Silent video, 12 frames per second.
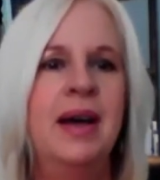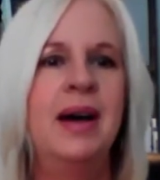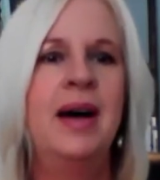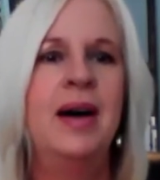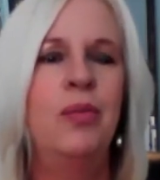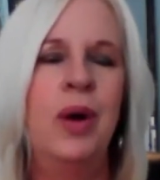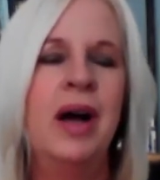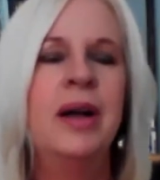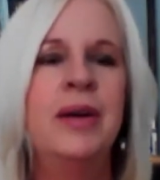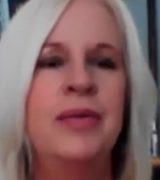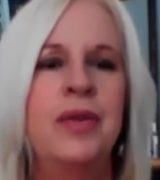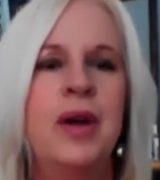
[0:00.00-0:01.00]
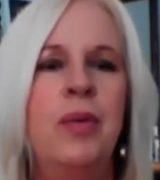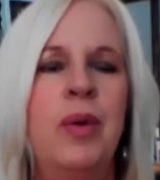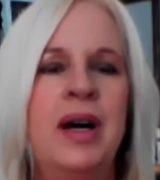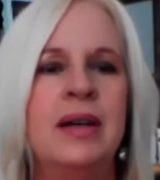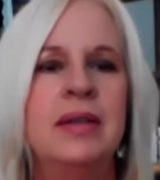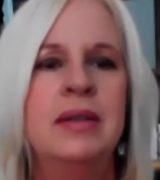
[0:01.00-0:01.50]
Um, we all have free
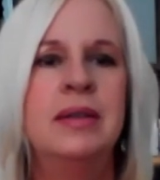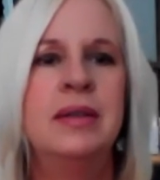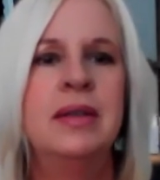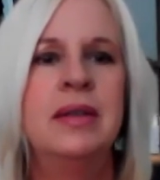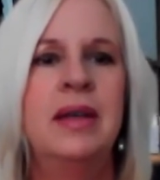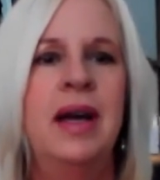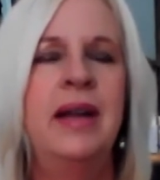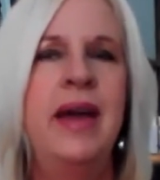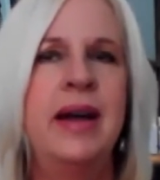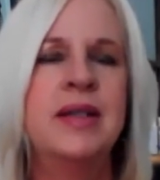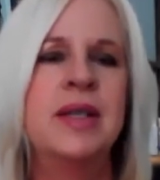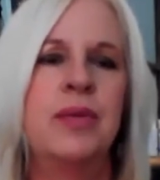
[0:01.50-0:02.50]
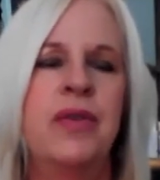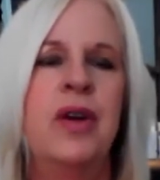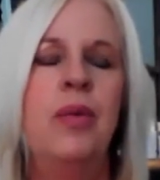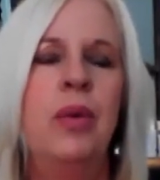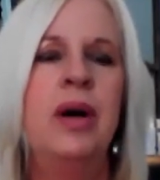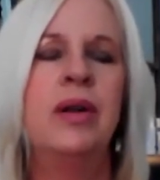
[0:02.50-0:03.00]
will, and that is the
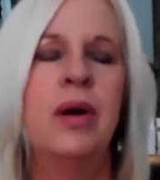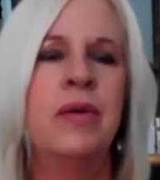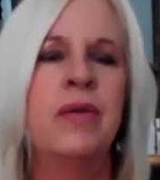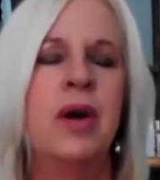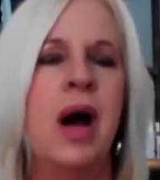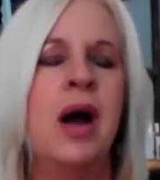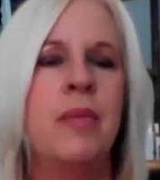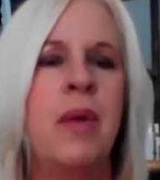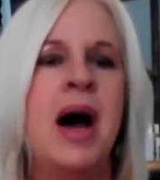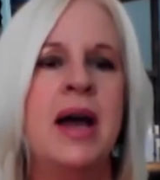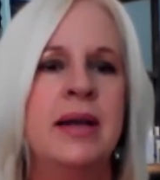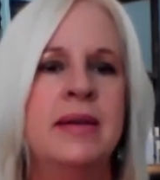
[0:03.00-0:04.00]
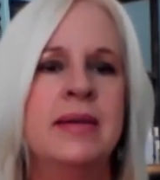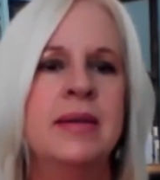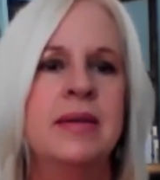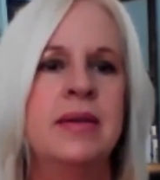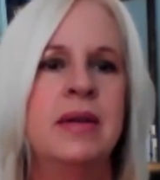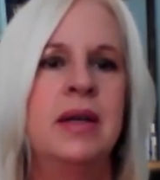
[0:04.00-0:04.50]
free will over our
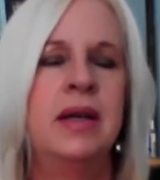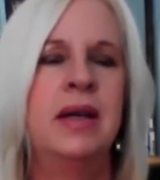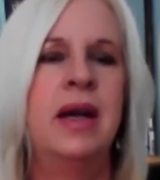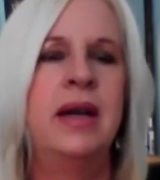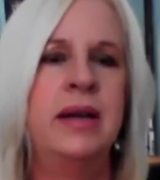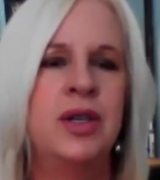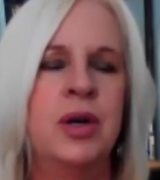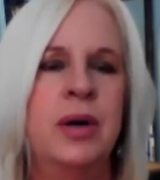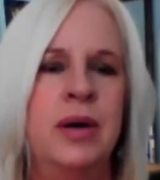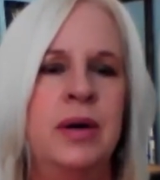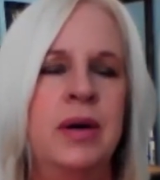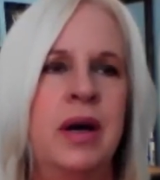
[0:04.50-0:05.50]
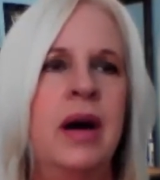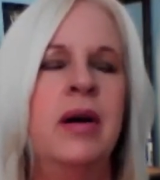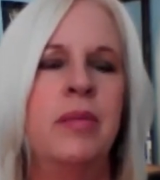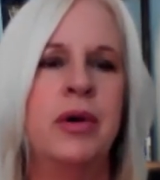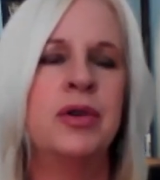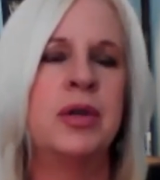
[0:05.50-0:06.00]
minds and in turn our
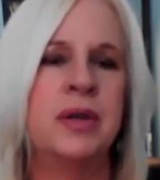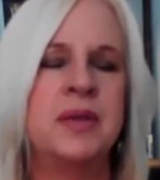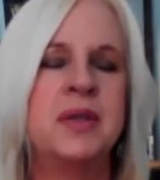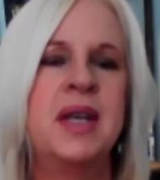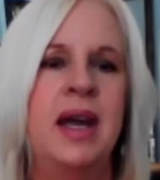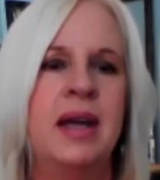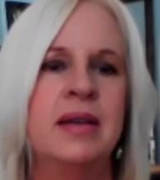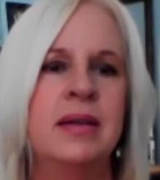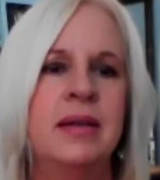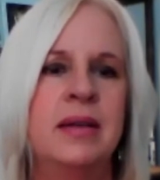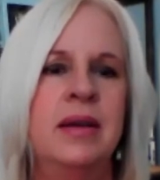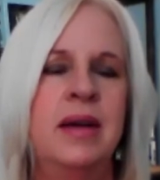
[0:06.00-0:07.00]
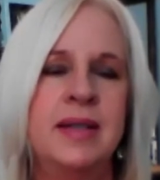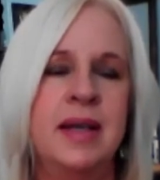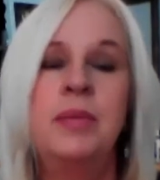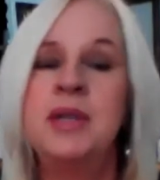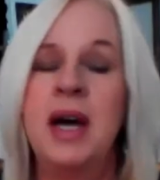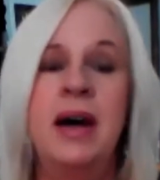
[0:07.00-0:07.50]
emotional state. It's
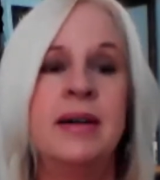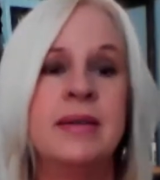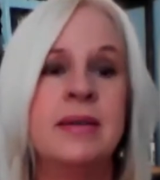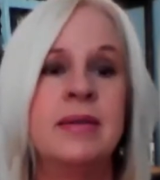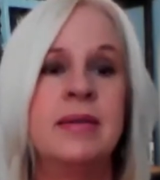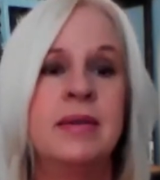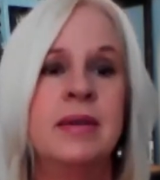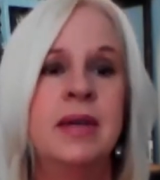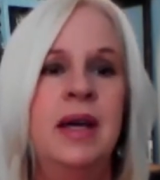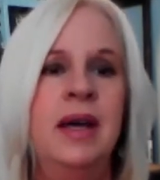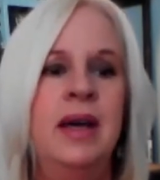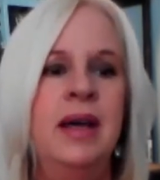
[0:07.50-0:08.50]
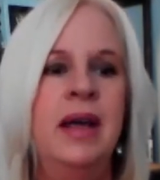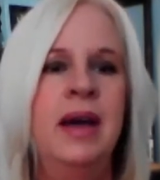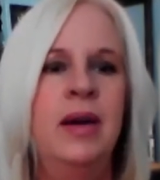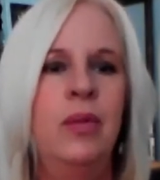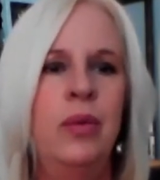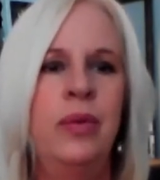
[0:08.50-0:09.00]
up to us.
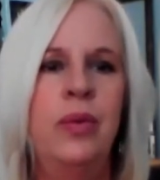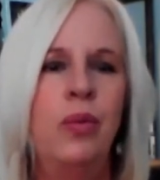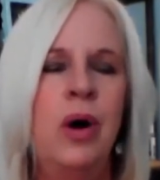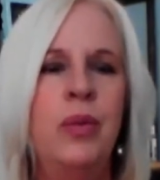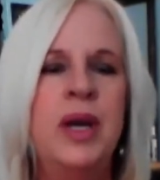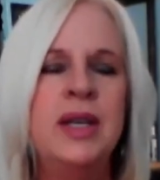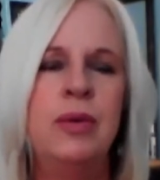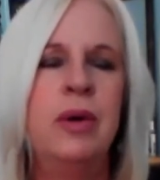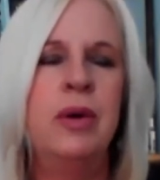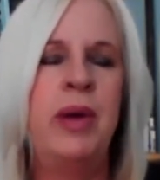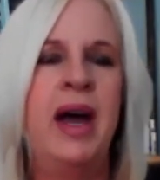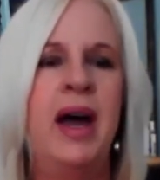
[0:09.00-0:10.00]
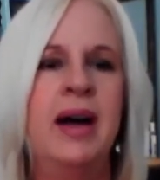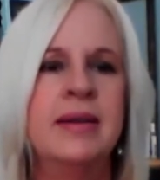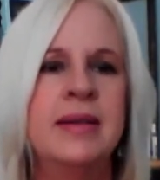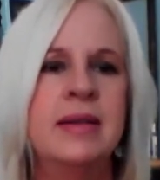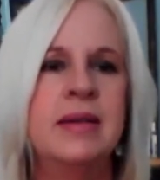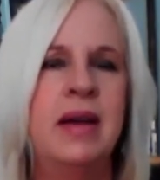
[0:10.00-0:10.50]
And what we do
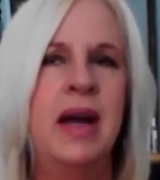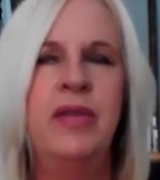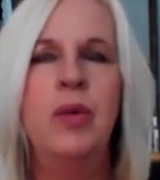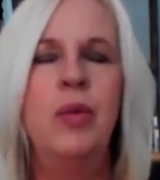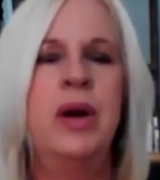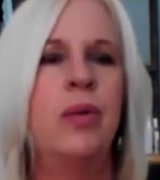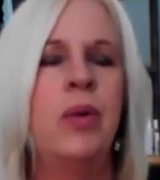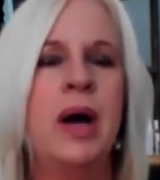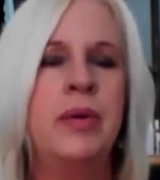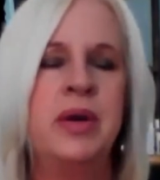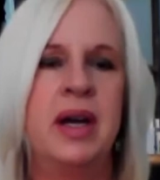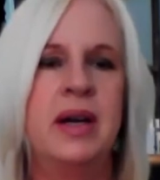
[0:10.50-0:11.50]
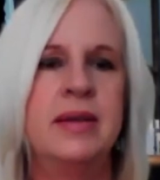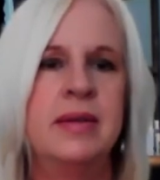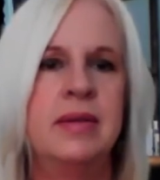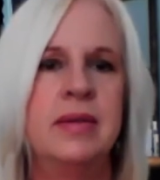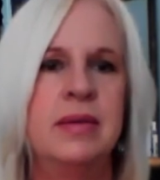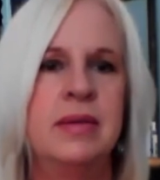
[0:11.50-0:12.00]
impacts everyone around us.